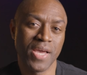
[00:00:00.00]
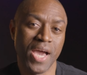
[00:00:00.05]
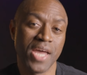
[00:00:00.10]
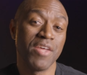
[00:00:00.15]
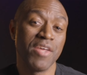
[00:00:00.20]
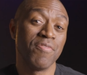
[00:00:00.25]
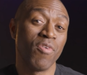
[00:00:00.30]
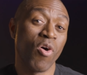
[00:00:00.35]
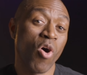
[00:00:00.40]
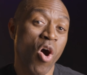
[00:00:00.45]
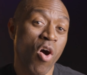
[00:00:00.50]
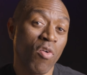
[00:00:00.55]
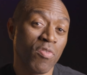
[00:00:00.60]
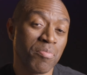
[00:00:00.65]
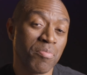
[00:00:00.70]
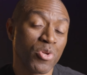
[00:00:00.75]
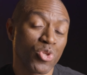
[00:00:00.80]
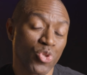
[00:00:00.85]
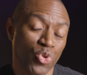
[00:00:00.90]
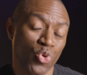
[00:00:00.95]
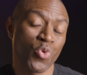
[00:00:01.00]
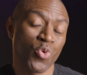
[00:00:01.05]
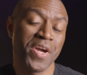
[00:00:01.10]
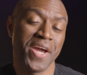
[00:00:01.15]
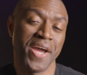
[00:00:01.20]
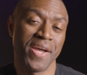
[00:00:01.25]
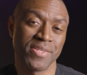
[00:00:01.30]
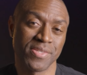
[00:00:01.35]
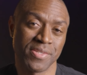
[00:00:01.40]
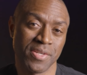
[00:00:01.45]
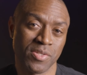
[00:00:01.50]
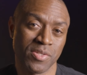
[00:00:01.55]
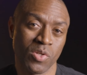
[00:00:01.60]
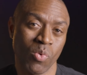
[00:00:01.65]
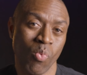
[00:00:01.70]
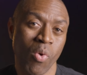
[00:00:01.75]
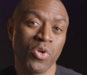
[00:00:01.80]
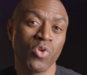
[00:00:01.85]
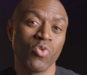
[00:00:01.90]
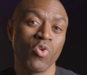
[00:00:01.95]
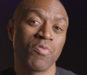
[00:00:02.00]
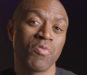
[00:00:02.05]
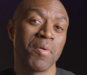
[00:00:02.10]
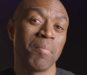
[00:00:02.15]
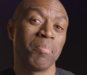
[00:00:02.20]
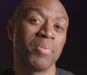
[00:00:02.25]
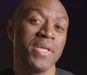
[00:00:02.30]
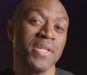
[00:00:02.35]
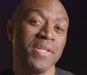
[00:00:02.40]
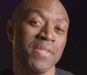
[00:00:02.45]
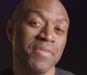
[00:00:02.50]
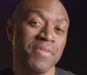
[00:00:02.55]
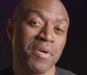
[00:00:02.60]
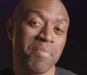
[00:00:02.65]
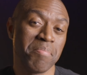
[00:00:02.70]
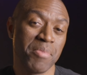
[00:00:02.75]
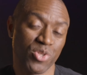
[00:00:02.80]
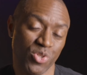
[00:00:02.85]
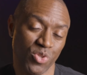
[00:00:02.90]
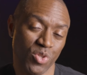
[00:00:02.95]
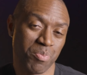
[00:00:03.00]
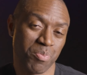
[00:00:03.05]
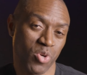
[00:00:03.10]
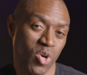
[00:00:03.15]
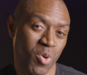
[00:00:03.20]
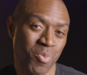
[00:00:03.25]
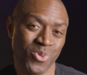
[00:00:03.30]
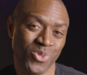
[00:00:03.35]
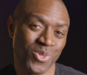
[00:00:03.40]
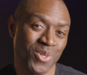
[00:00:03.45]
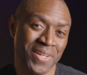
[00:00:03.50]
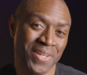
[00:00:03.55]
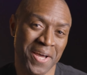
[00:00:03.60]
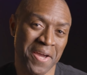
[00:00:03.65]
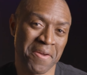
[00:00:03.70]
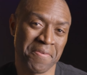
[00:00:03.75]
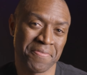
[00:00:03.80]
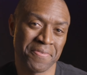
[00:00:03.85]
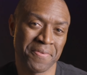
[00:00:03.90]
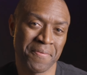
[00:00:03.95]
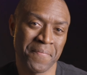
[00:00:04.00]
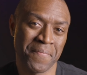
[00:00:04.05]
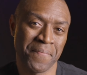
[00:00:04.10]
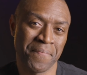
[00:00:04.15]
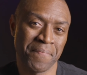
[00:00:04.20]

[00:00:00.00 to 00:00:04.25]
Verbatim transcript: an evolved, mature ancestor, one who have completed their mission and purpose in life.